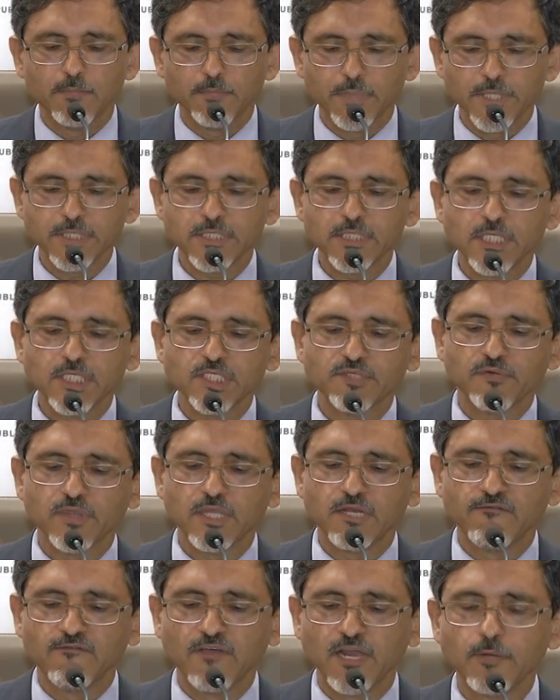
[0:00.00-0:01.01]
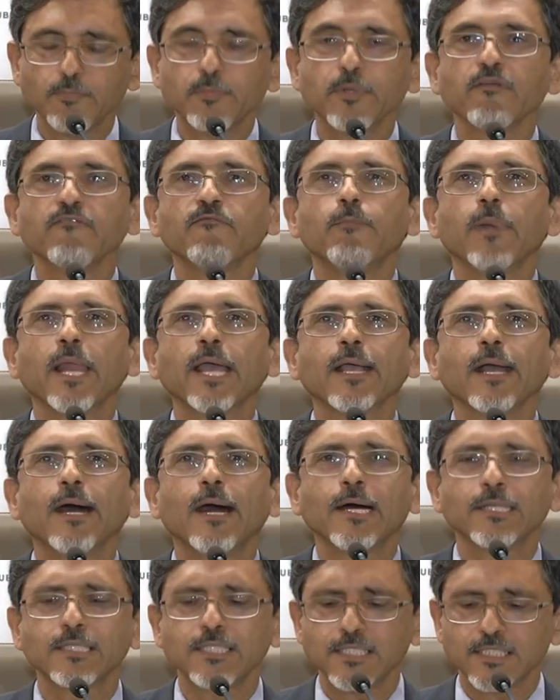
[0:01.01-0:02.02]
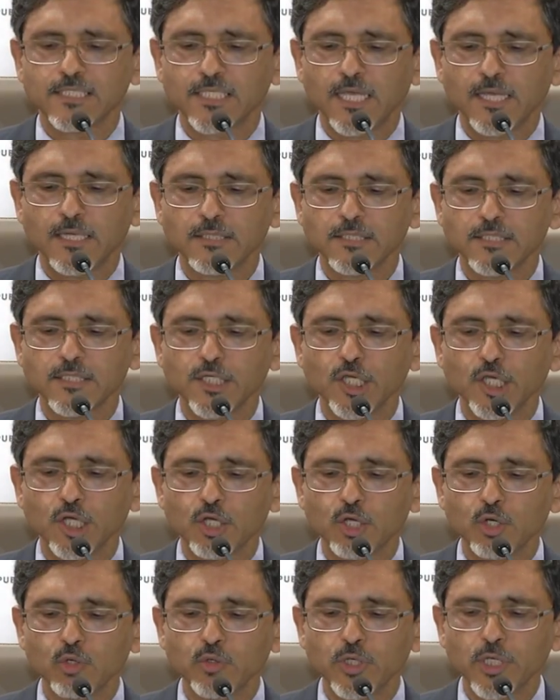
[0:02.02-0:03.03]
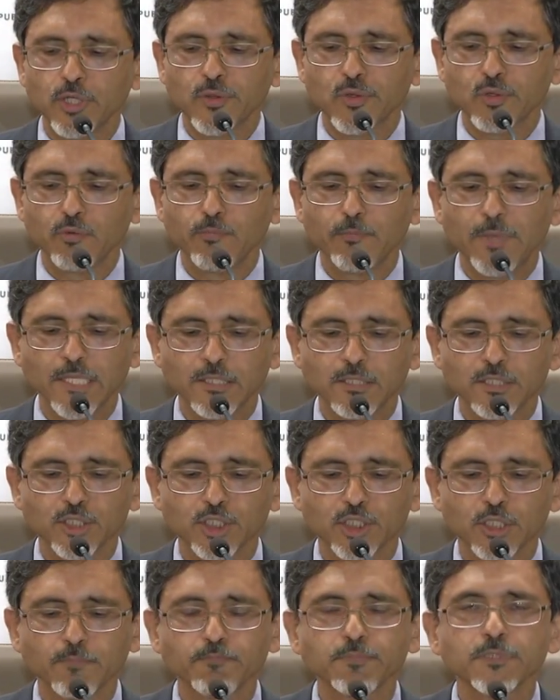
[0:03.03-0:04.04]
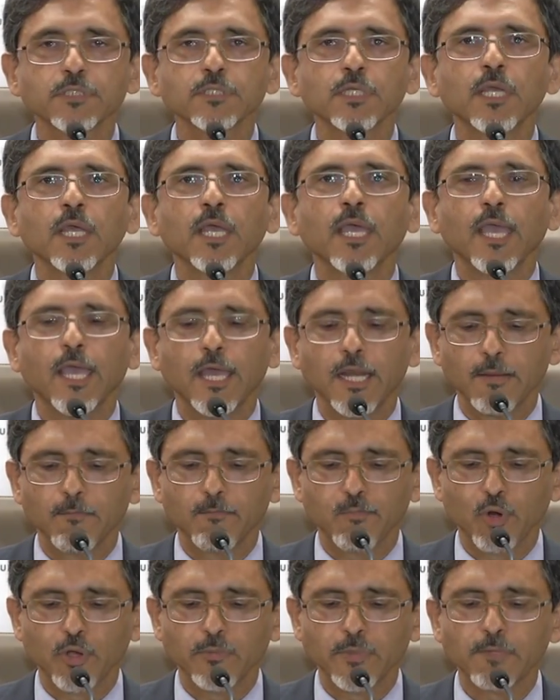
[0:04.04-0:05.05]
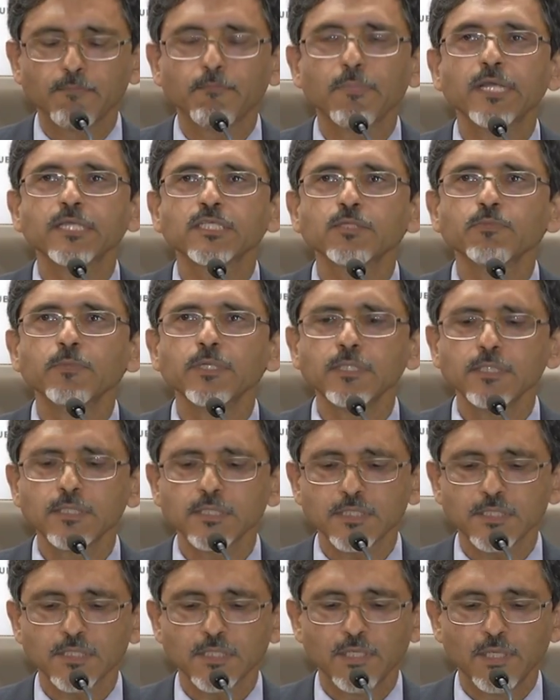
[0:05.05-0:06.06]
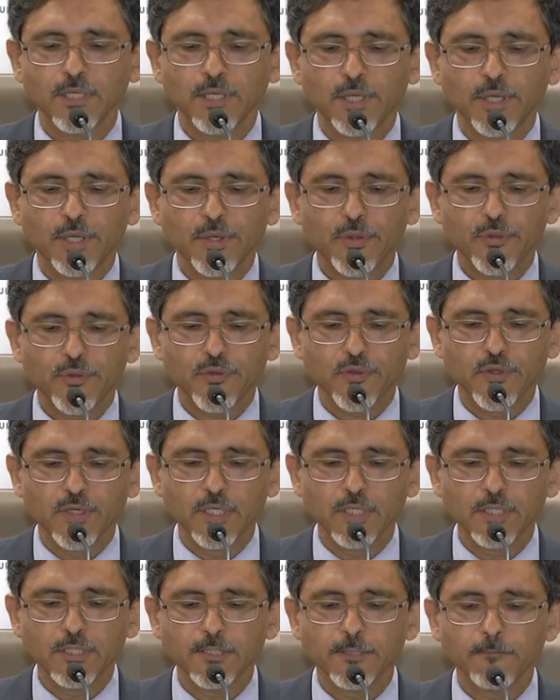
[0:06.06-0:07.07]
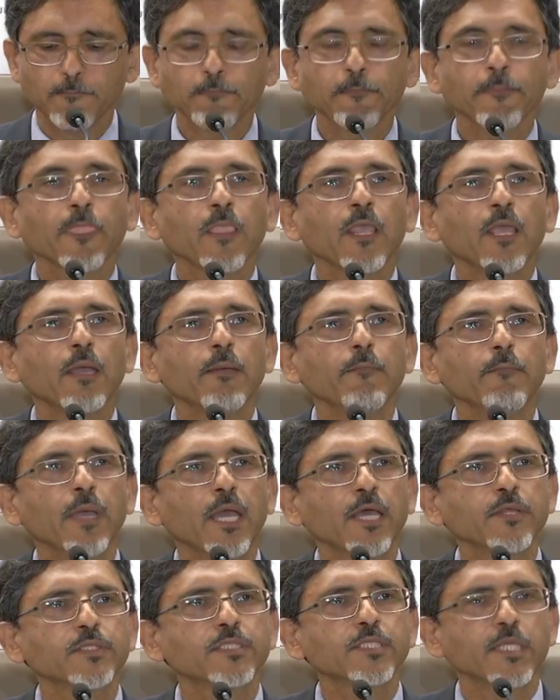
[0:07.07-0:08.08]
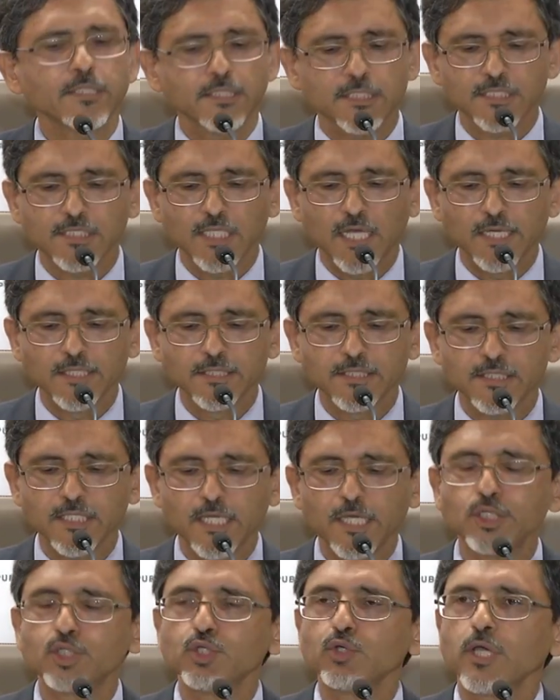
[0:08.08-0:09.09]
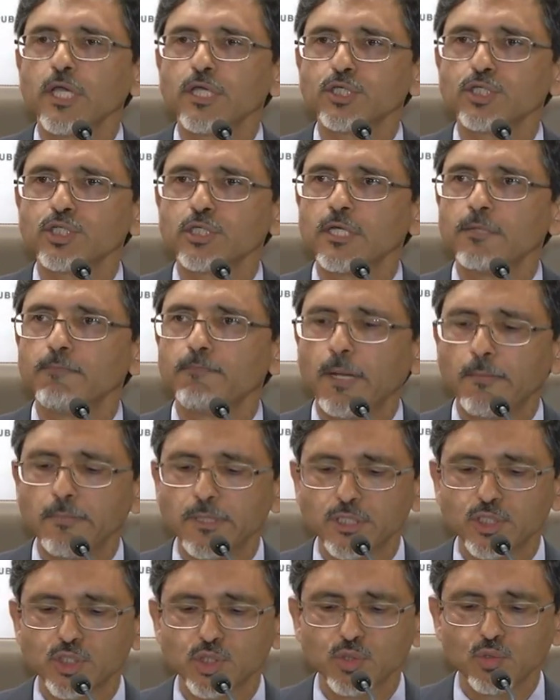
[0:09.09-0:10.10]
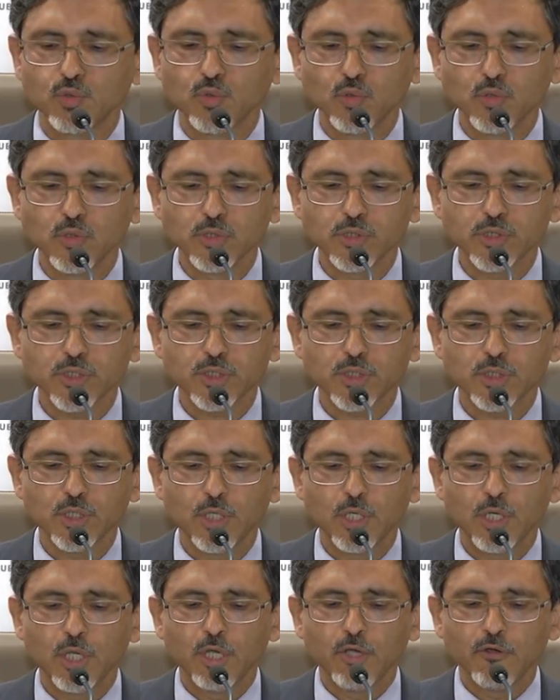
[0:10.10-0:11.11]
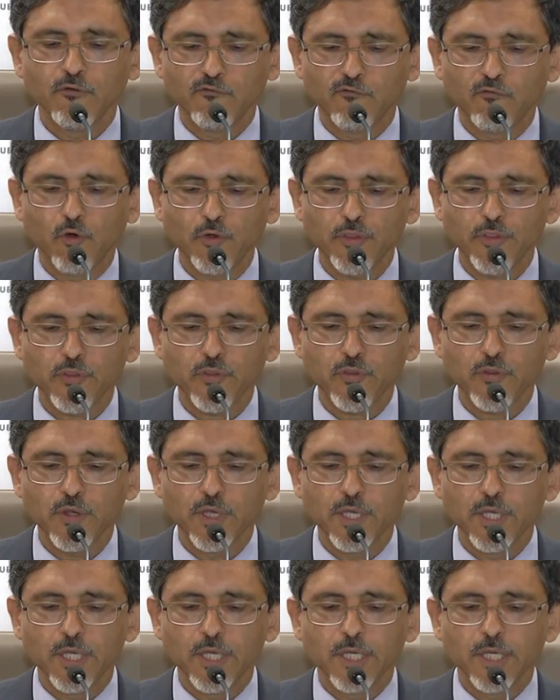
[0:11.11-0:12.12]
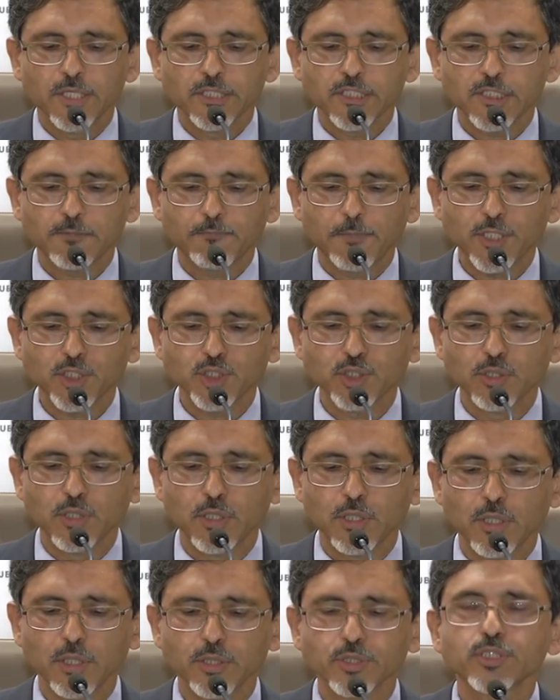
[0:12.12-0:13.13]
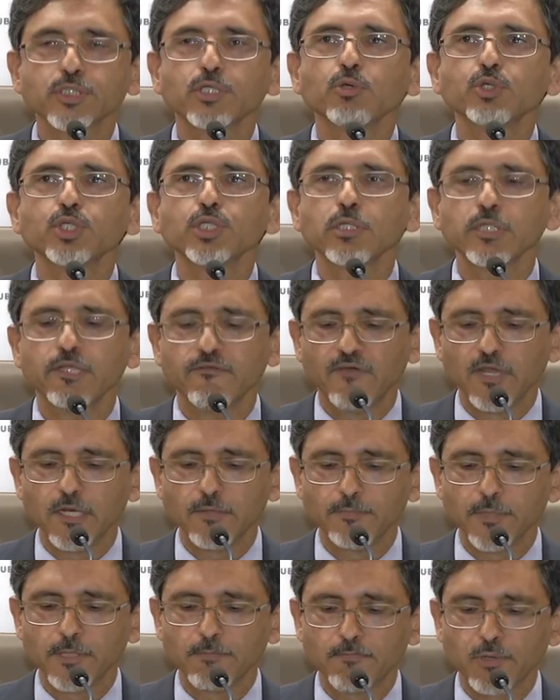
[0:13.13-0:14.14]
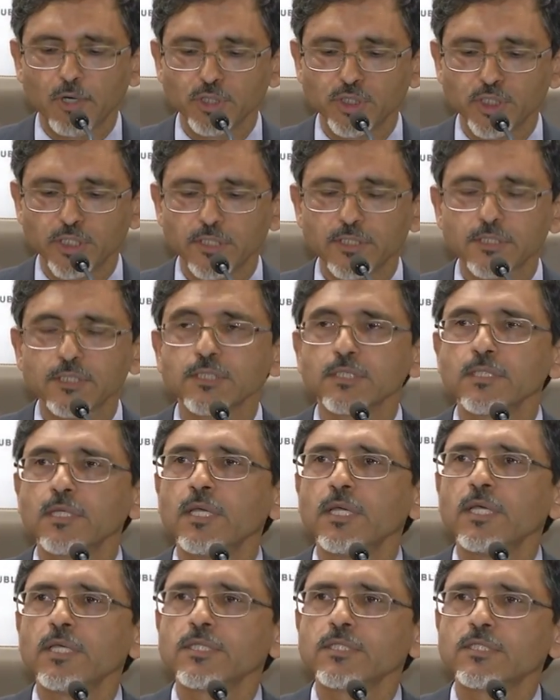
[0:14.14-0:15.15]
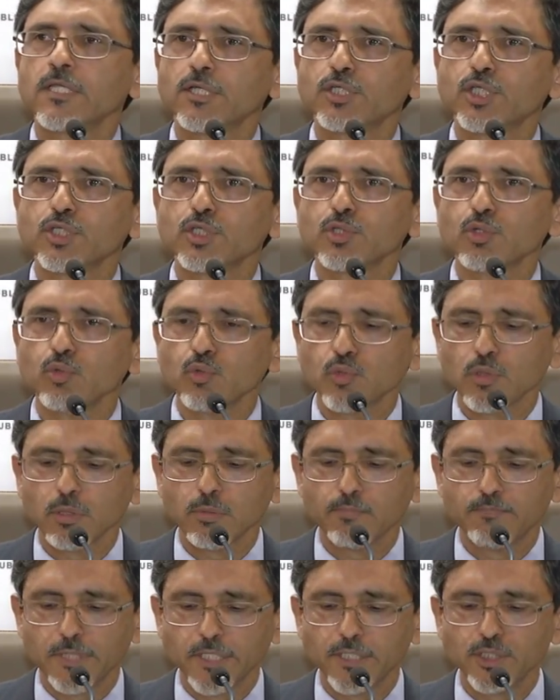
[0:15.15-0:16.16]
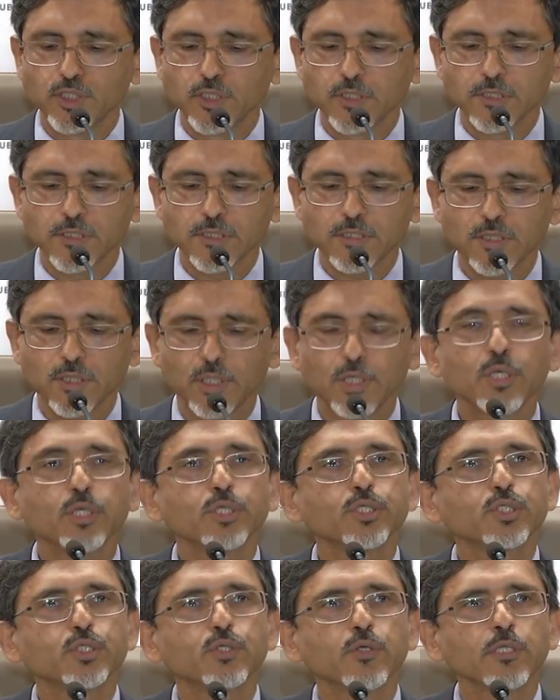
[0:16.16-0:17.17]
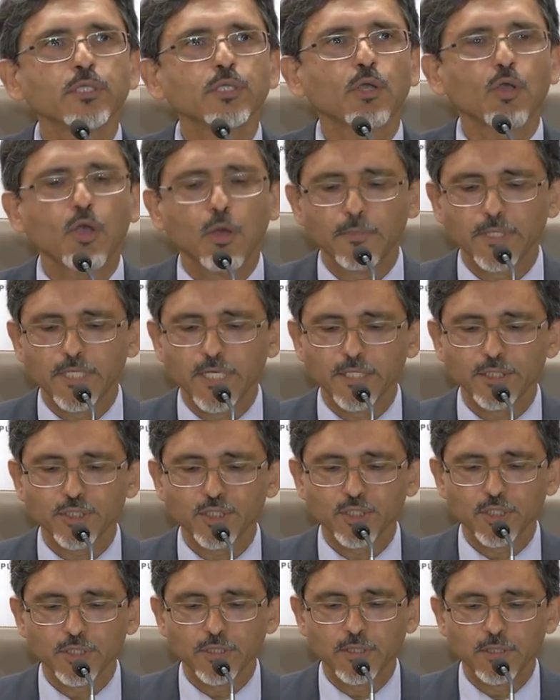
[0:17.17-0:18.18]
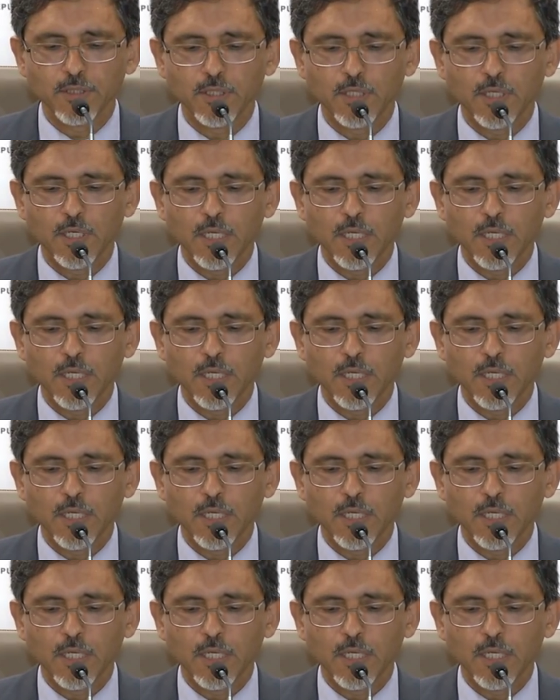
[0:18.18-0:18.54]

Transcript: bursaries for the development of Black artisans, including through mentorships and employment placements. Third, maths and science education in public schools. Fourth, special social development projects such as rural bridges, student accommodation,